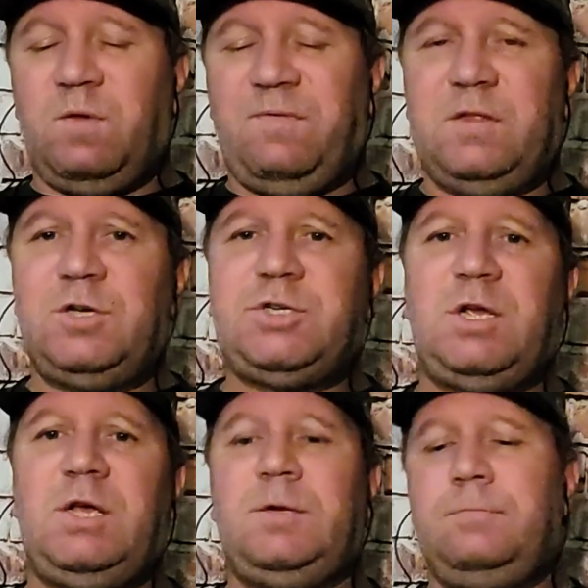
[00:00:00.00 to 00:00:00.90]

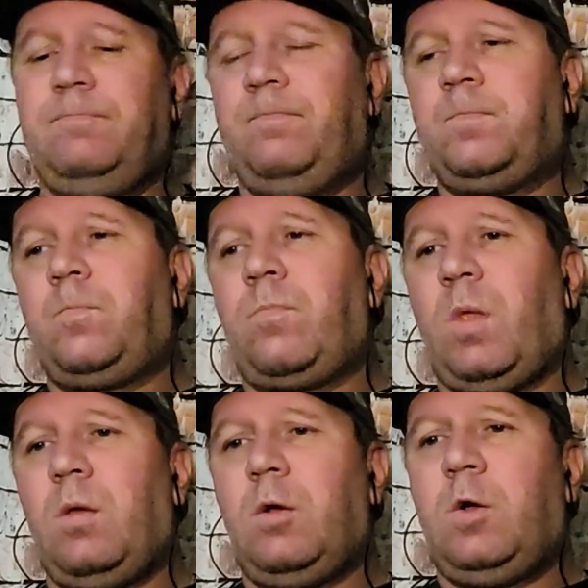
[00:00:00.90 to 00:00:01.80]
finishing,
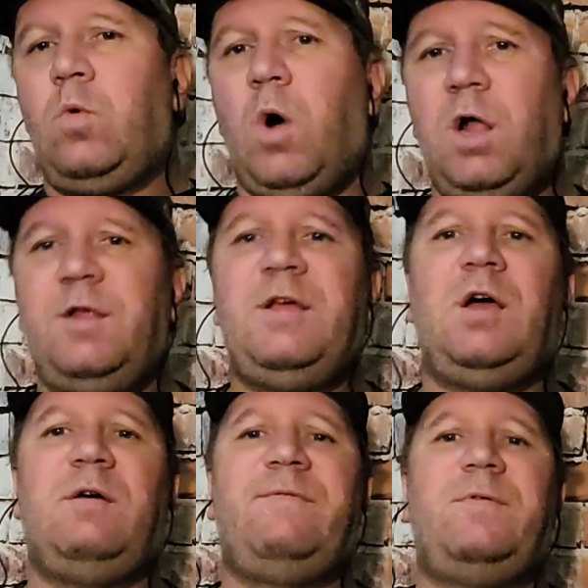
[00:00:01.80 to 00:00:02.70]
quality
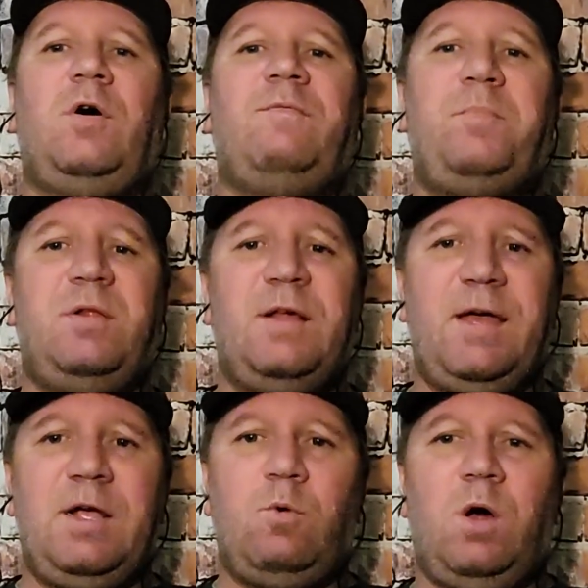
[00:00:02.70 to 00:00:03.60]
of
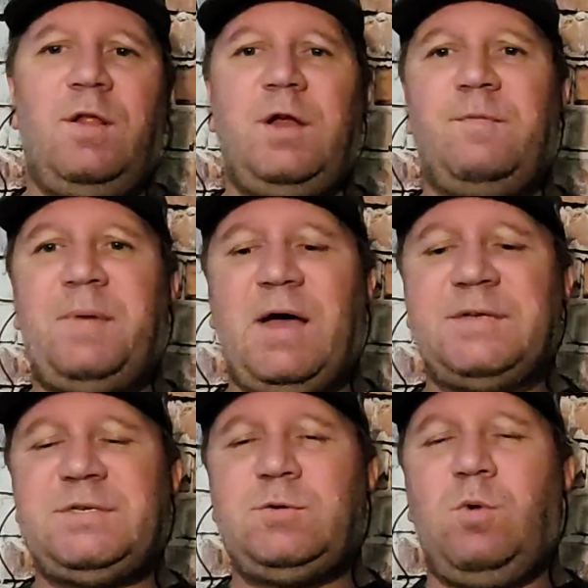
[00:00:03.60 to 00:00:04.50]
play, quality of
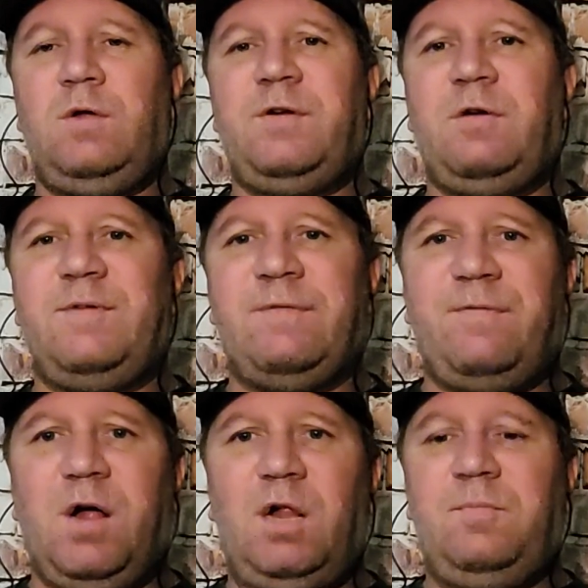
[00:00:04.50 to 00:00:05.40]
passes, quality of
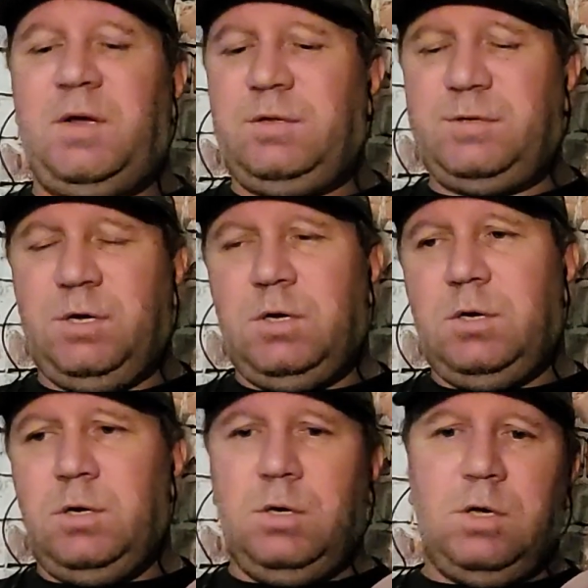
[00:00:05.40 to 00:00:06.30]
involvement,
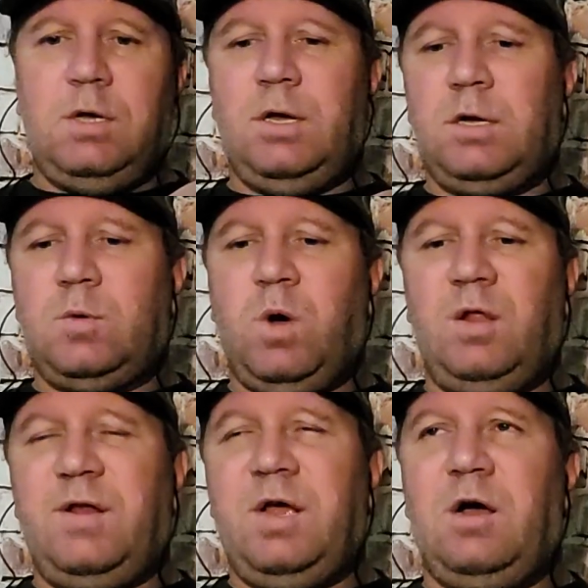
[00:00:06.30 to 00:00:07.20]

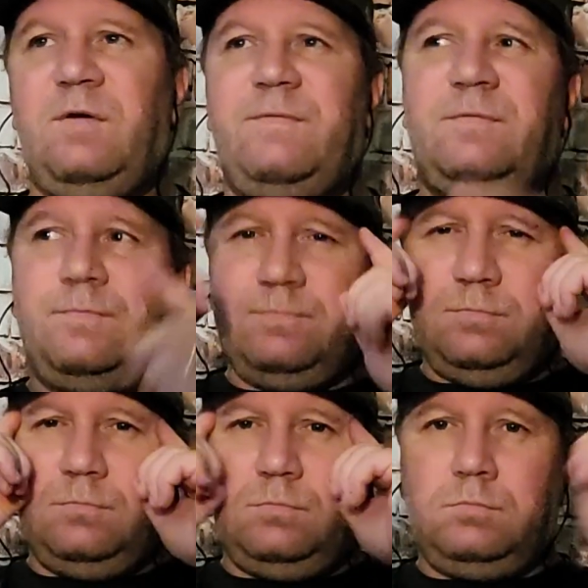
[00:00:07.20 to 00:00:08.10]
quality of
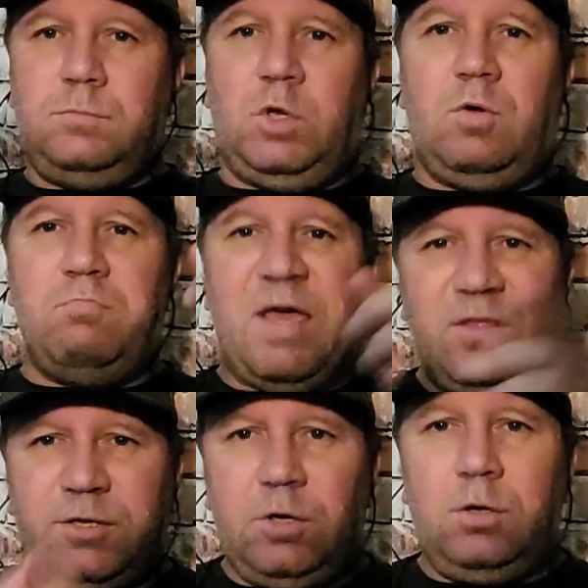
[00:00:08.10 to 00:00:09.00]

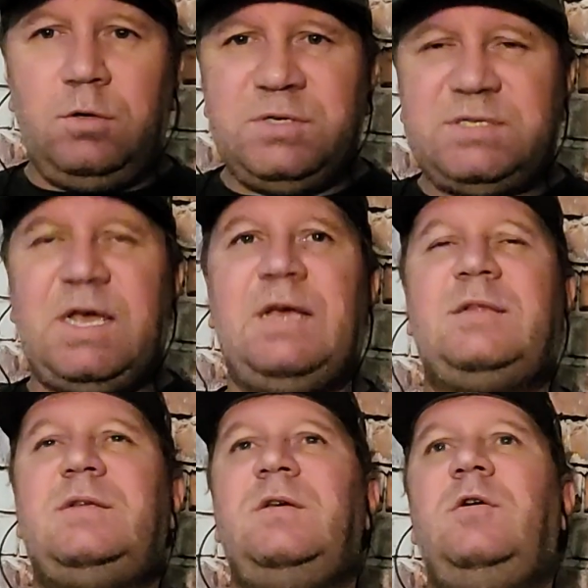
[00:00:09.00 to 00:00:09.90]
mental
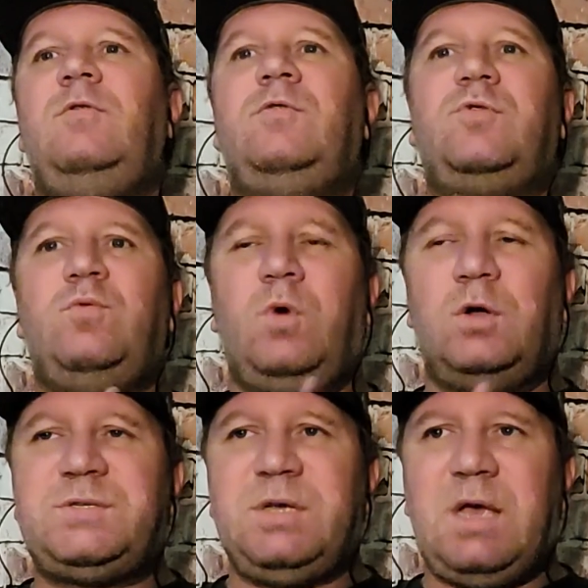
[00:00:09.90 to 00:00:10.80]
state
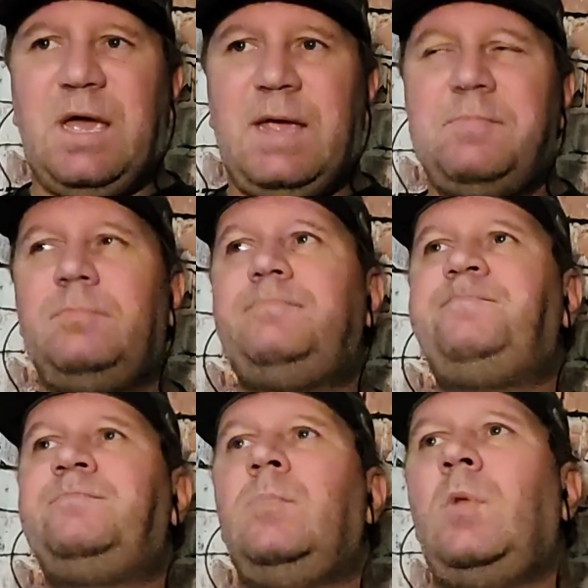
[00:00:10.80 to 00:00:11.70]
towards the game.
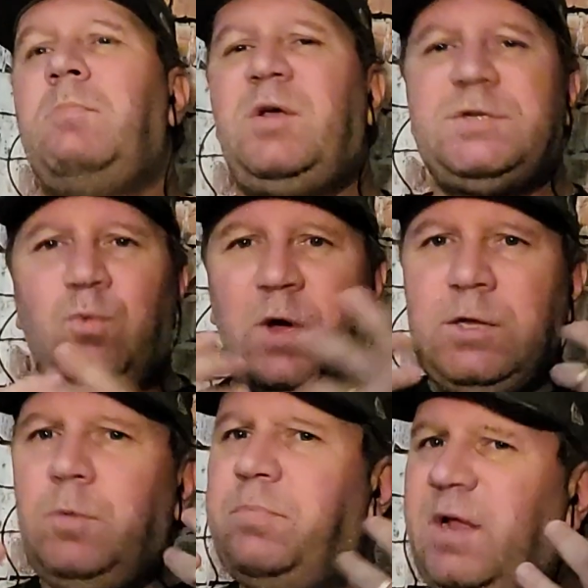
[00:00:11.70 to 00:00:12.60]
Because when
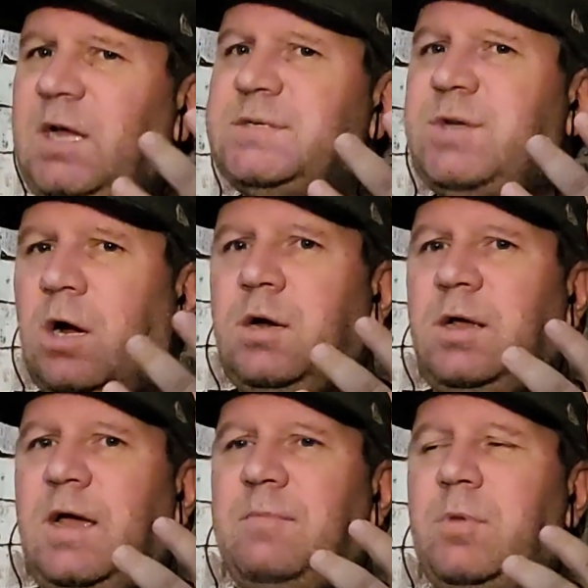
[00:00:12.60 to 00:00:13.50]
you play a soccer
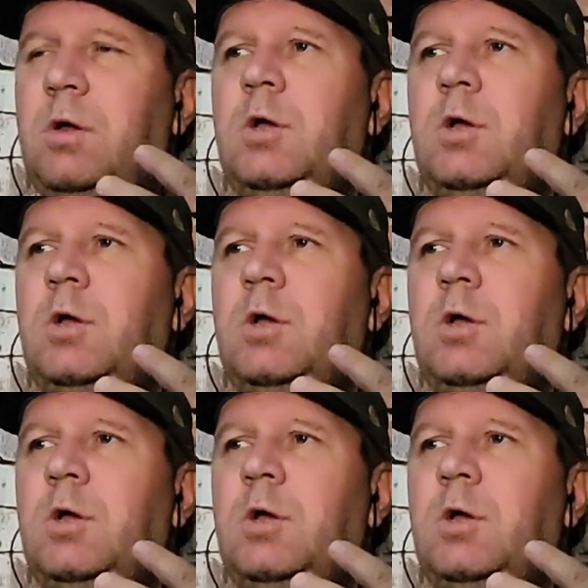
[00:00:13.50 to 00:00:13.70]
game,